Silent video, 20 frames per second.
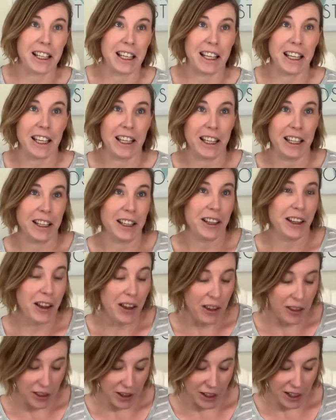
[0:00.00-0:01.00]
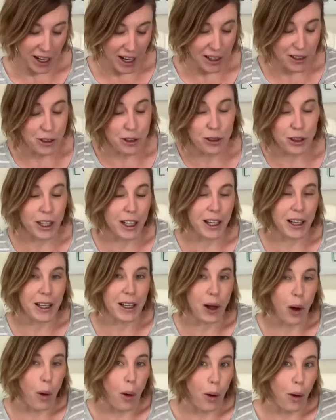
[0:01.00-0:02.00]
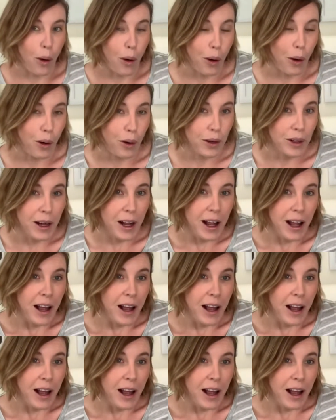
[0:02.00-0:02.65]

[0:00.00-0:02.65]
in the country or